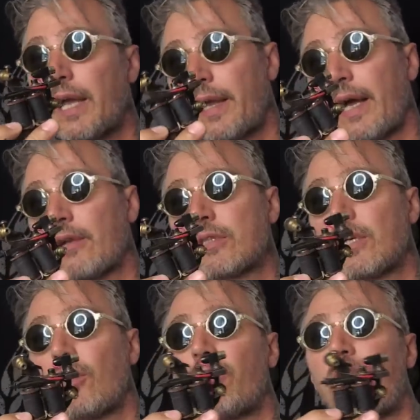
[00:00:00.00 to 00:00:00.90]
I cannot
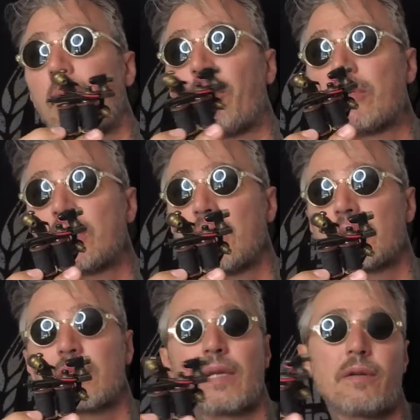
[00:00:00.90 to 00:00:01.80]
say, oh,
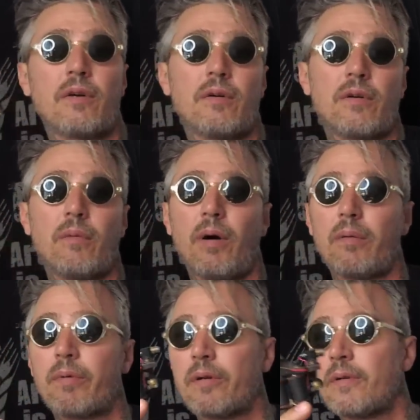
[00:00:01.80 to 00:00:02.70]
5.6. Like, yo, come
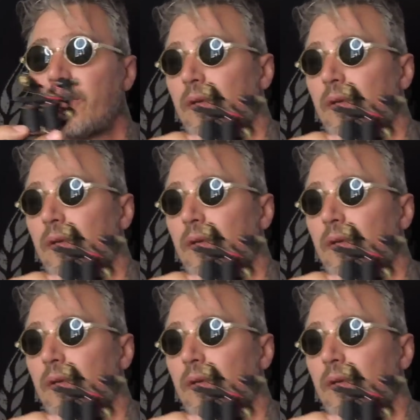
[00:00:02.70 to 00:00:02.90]
on, bro.